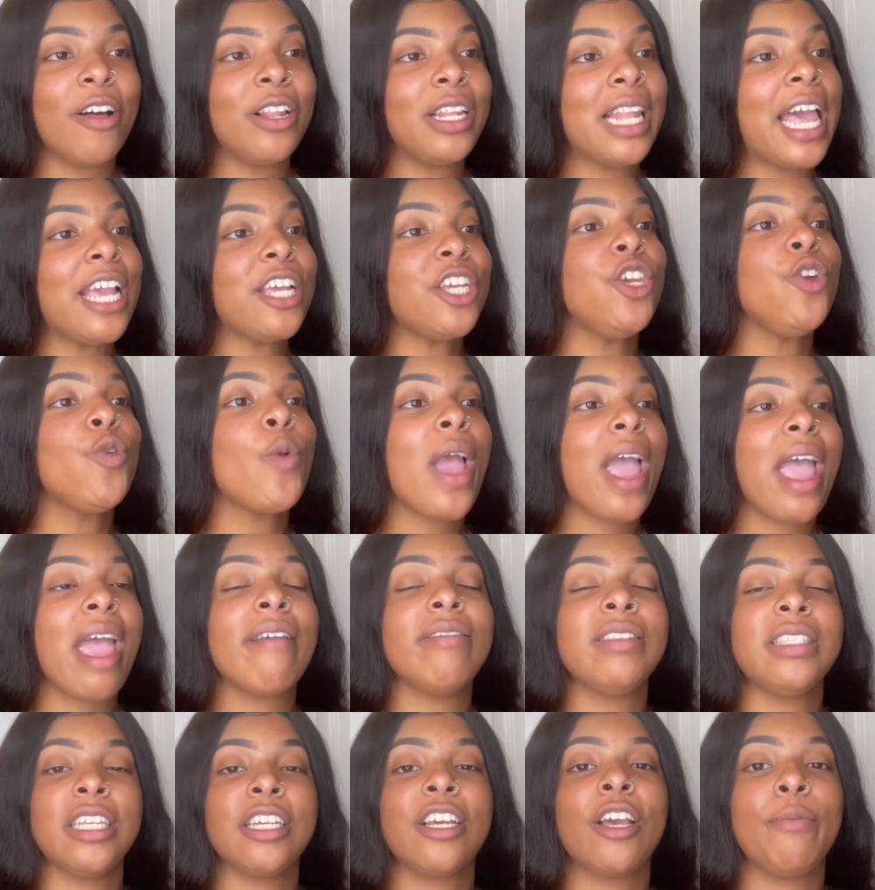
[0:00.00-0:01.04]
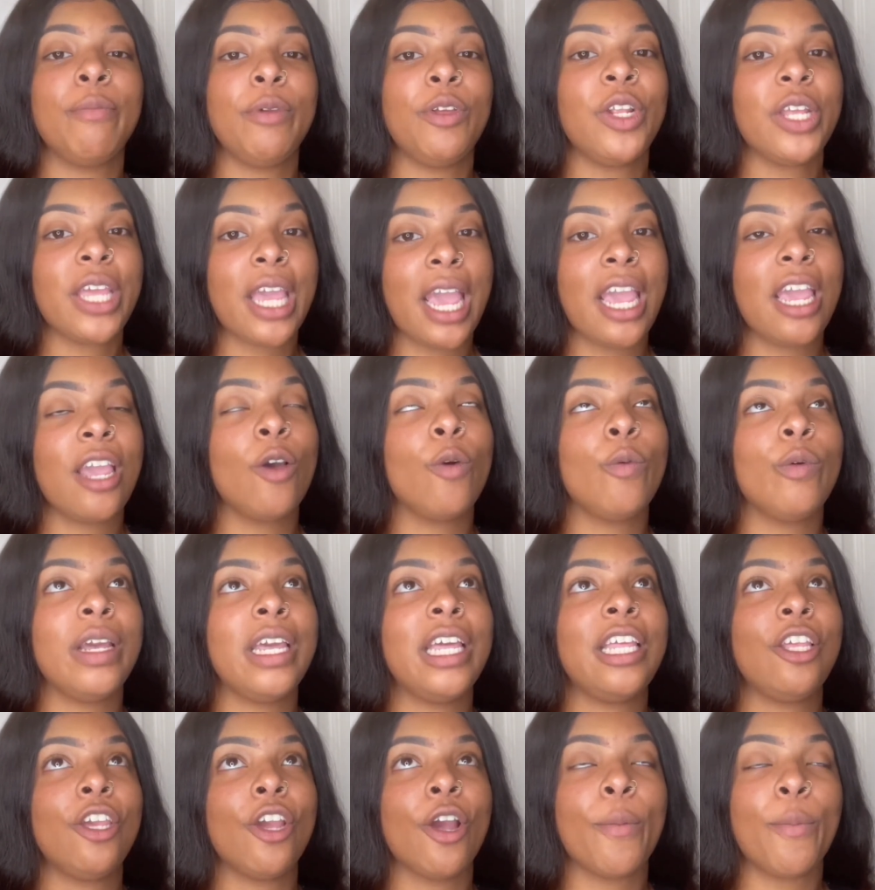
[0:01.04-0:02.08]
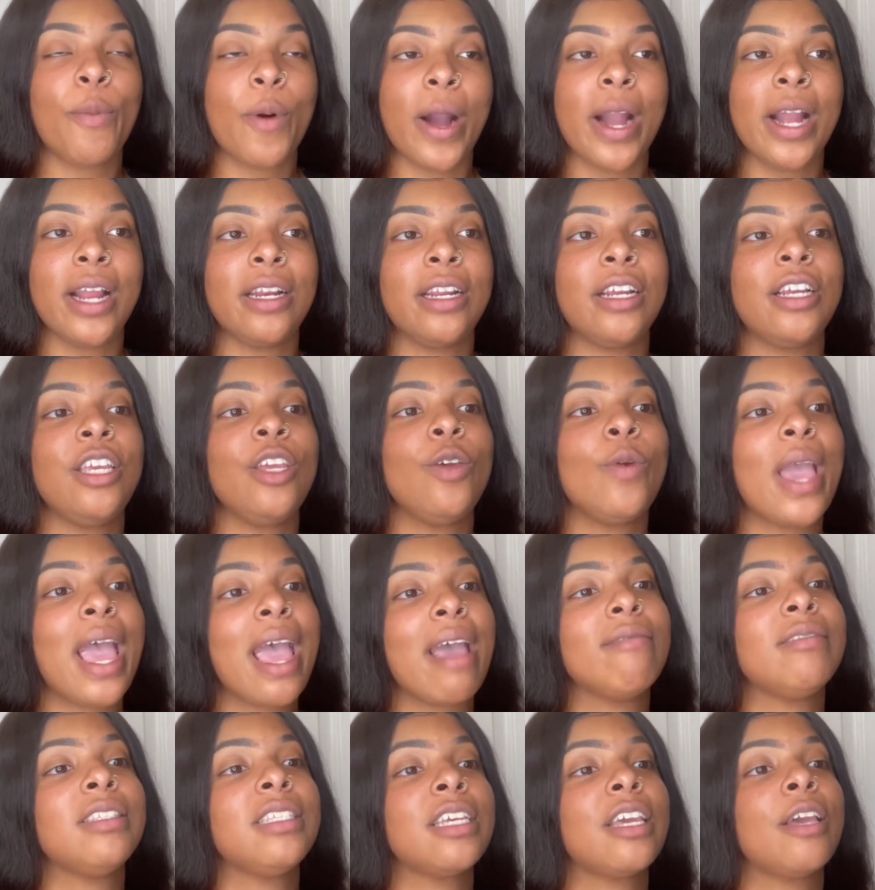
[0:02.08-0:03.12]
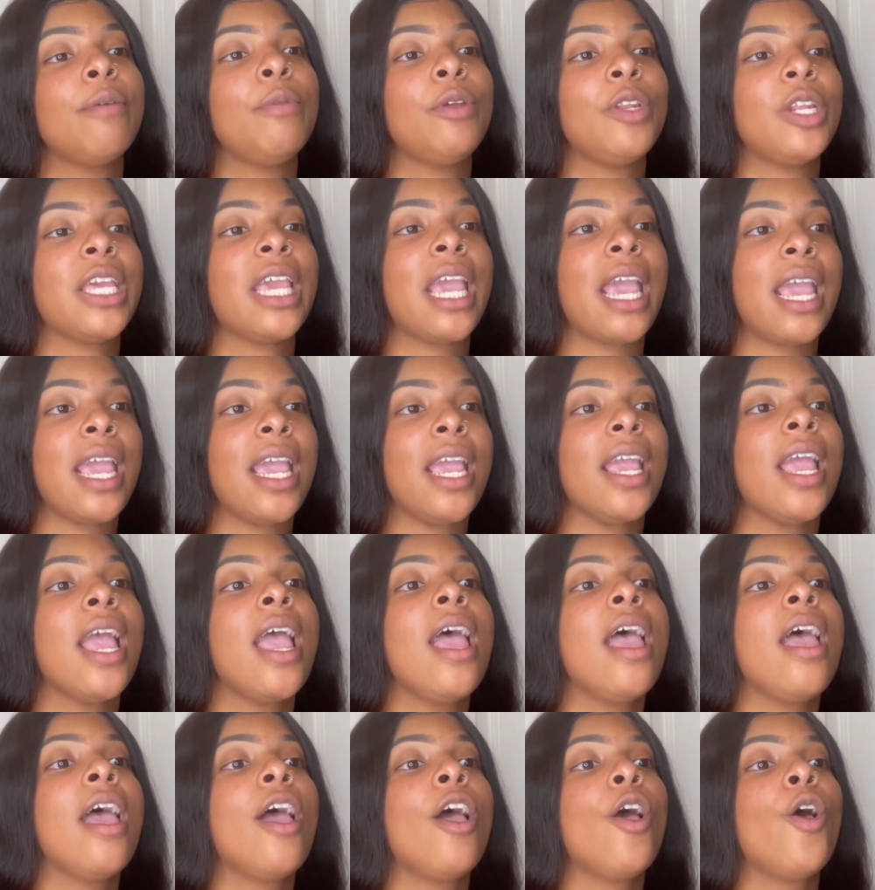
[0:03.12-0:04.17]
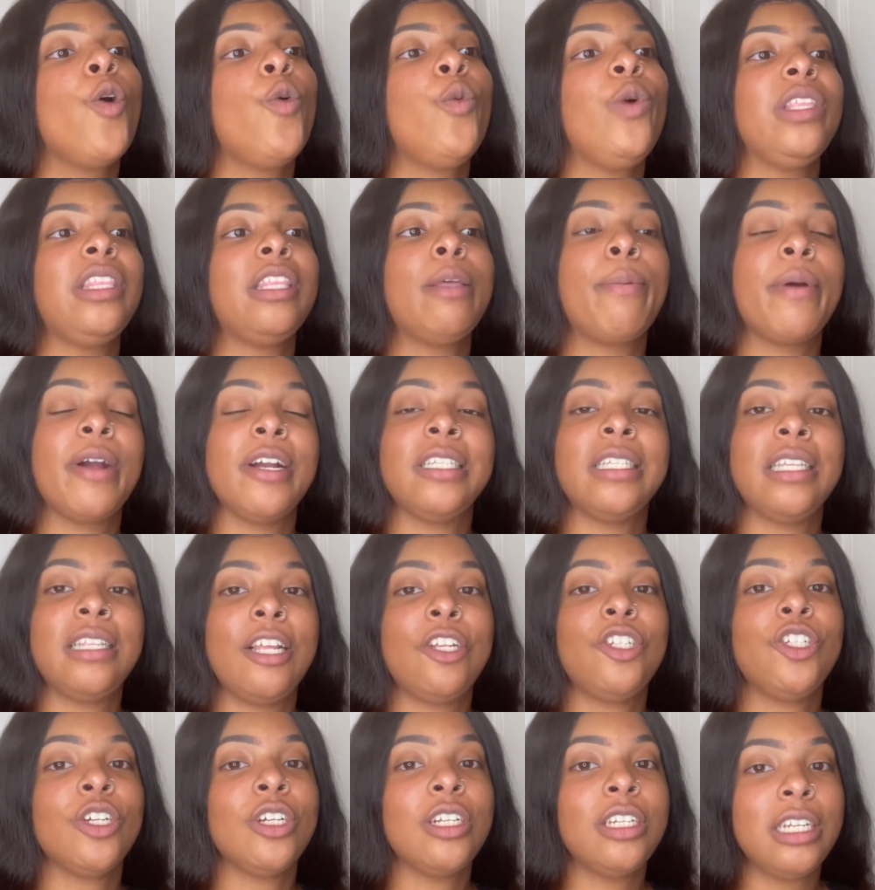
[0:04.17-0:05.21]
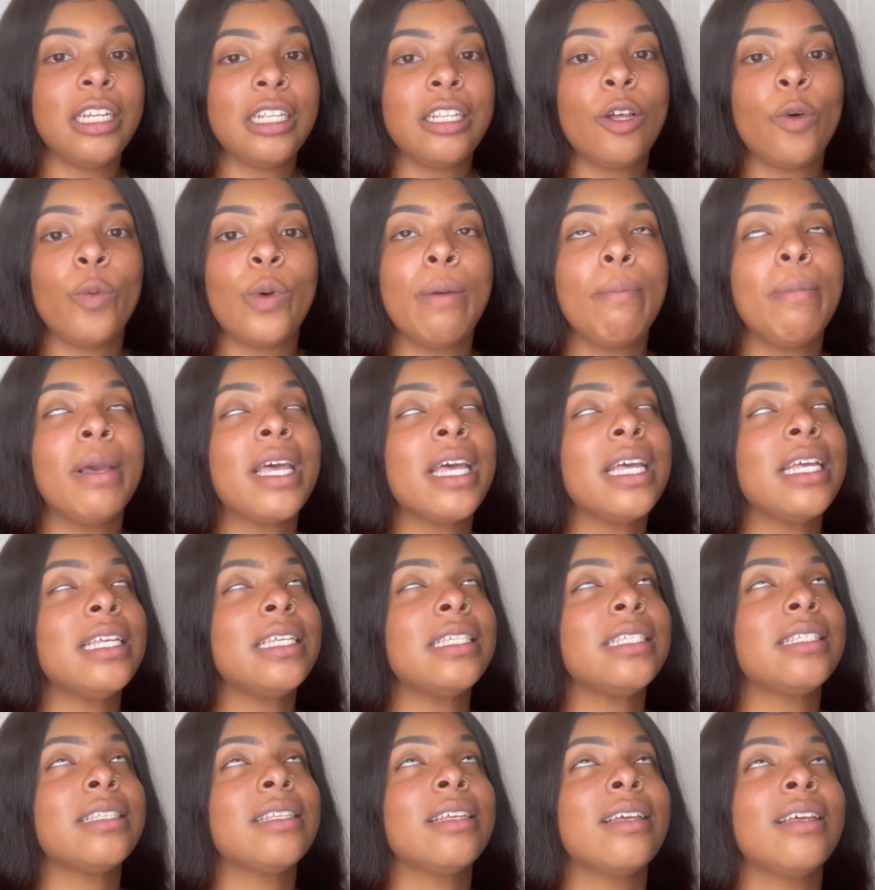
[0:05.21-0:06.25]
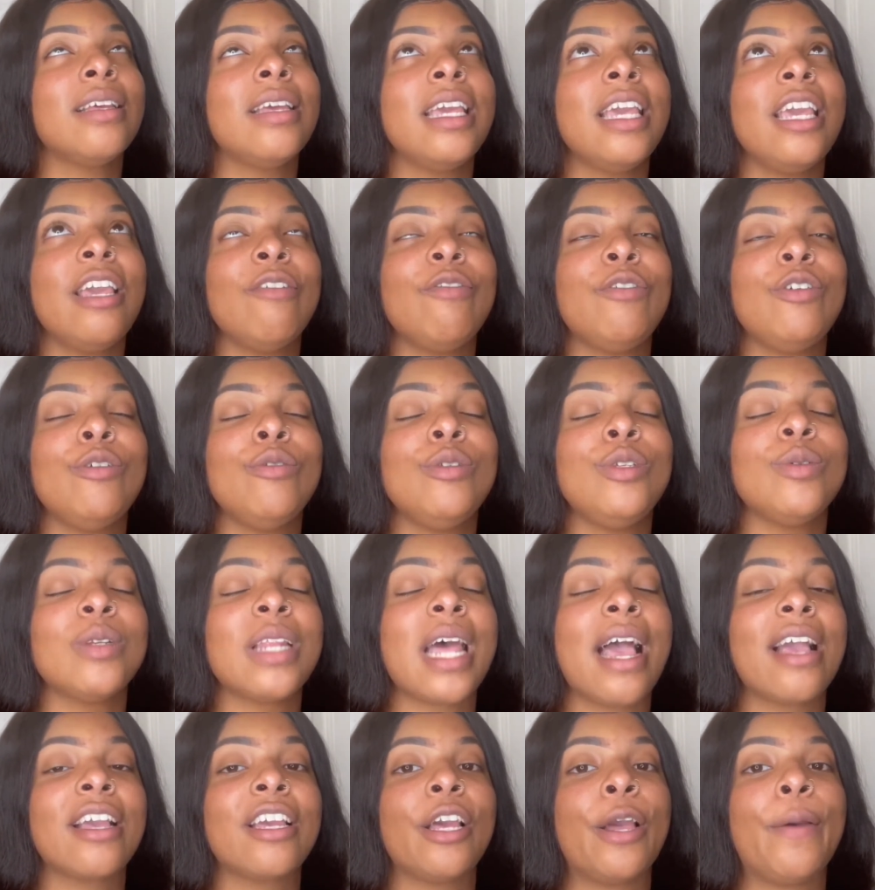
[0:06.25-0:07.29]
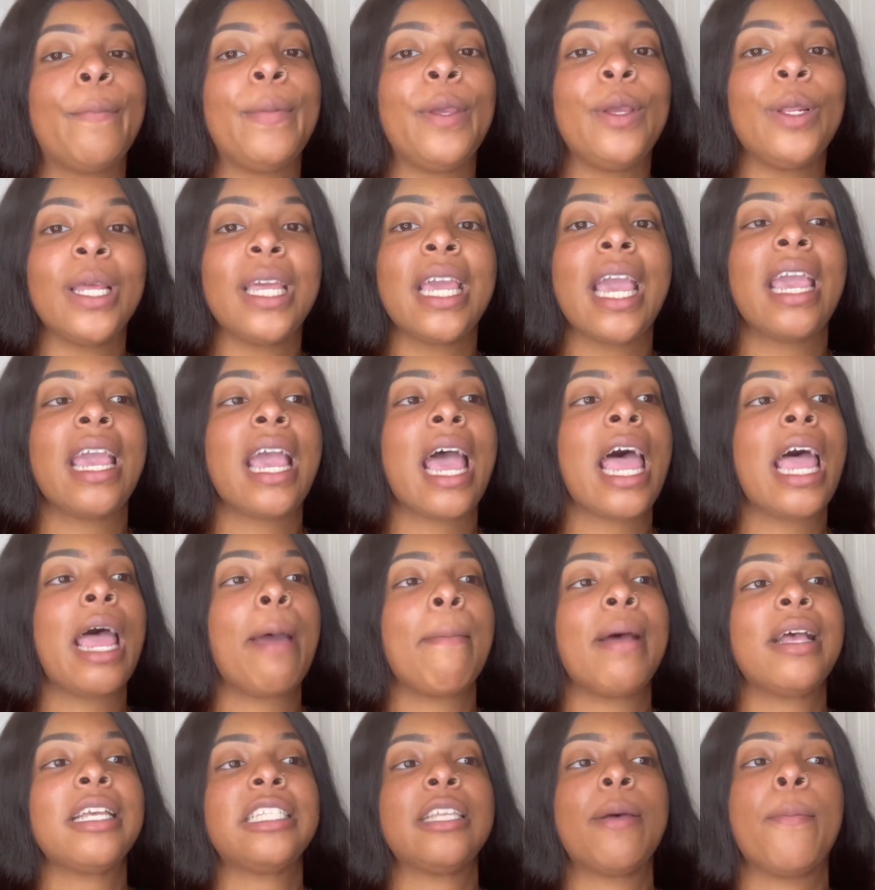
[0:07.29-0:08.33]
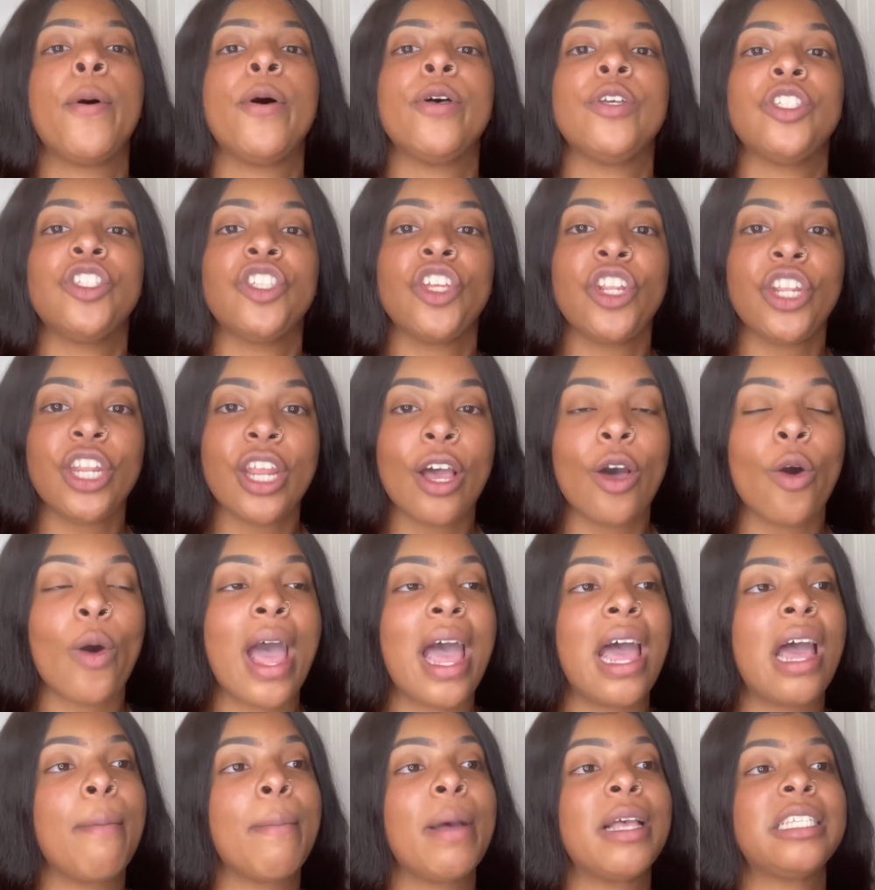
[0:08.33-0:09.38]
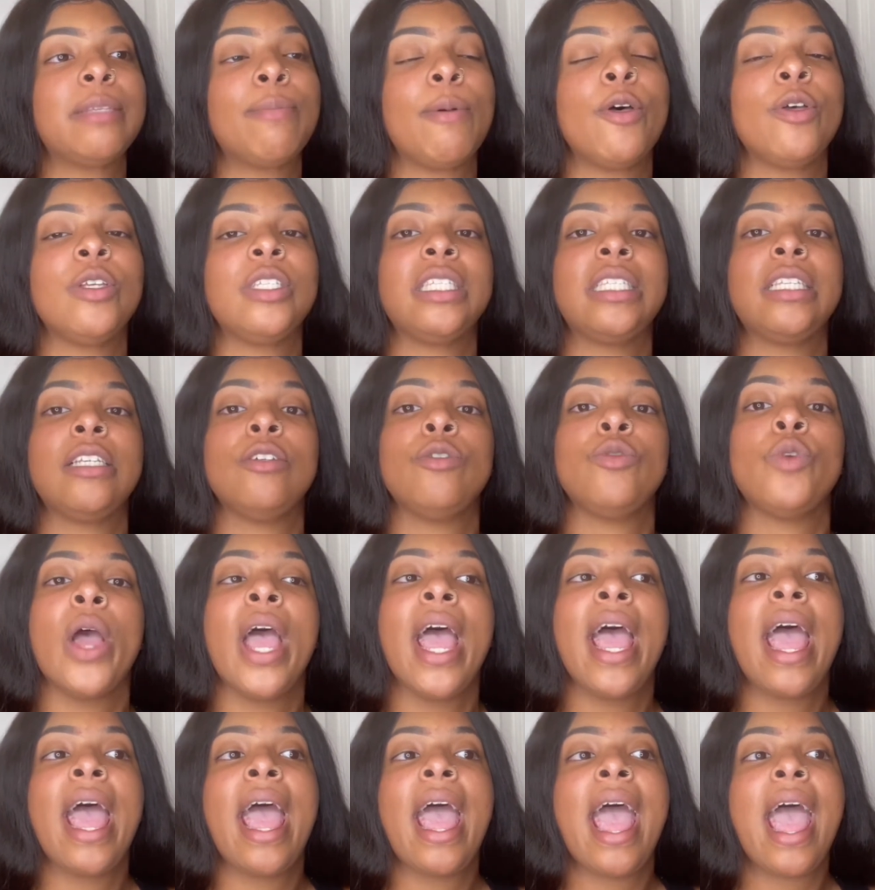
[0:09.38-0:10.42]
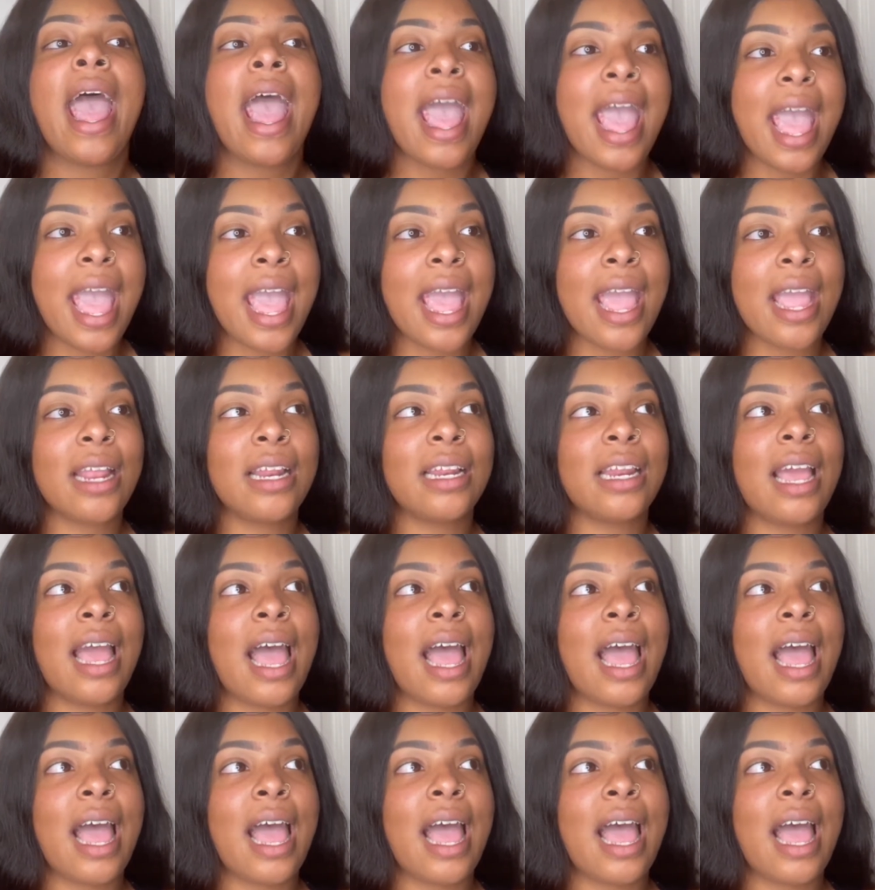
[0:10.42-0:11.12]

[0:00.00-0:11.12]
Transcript: Like, you have to communicate with your partner. You have to communicate with the person that you're dealing with, because if you do not communicate, how am I supposed to know? How am I supposed to act?